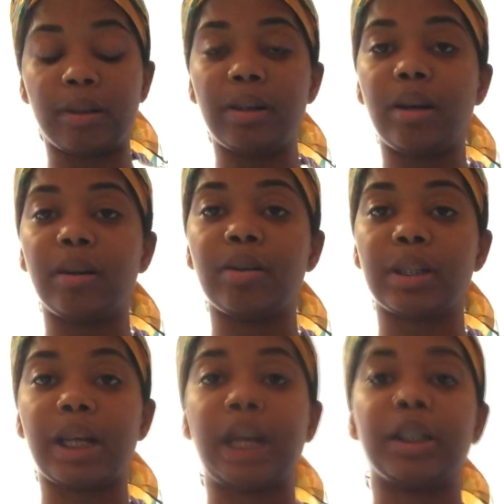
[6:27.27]
you know those
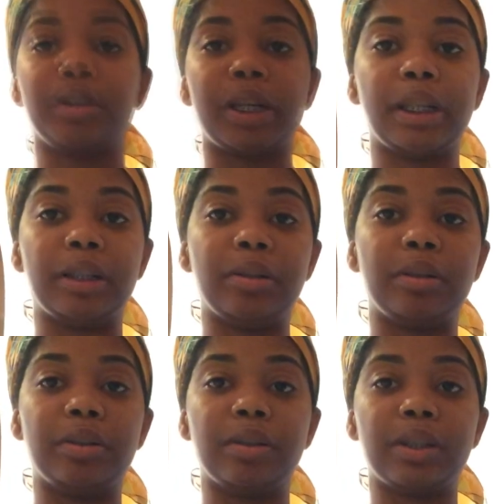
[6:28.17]
like short
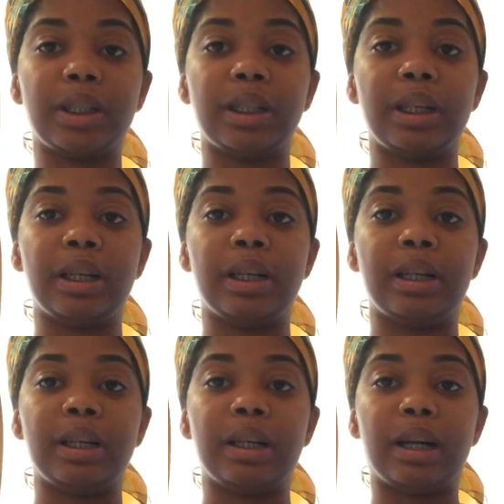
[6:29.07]
noodles?
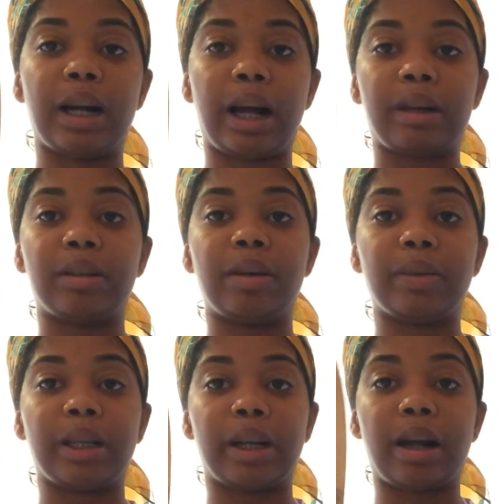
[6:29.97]
I don't know
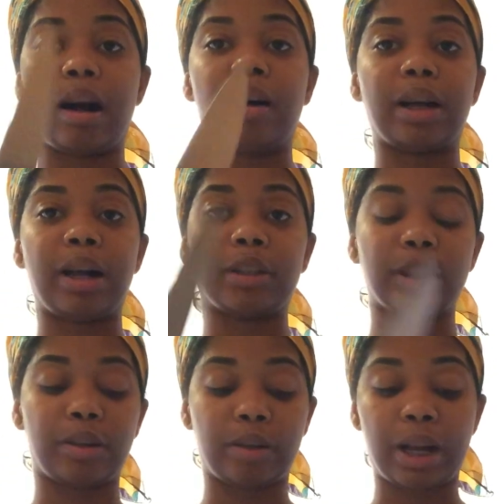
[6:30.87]
what they're called. I'll show you